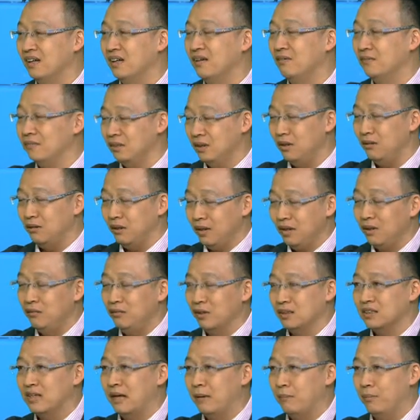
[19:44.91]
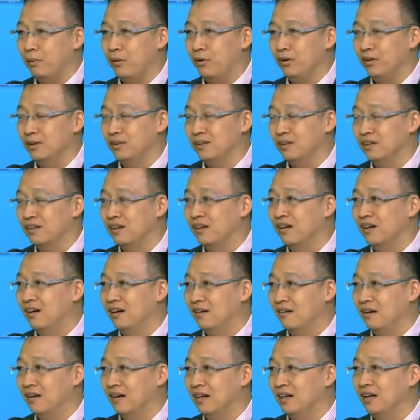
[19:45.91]
He was appointed,
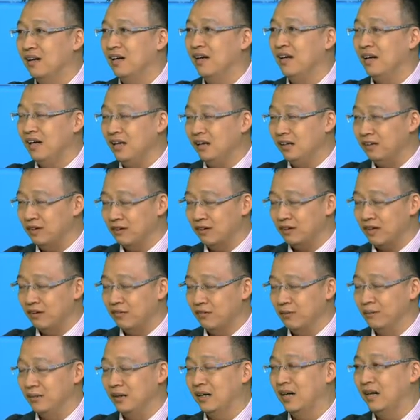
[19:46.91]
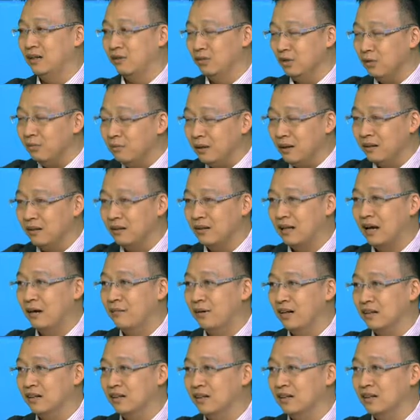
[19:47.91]
right, in the government and to be
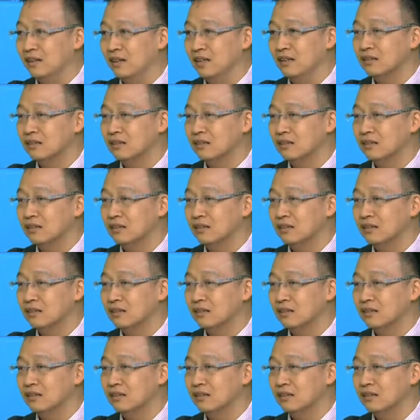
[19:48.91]
director.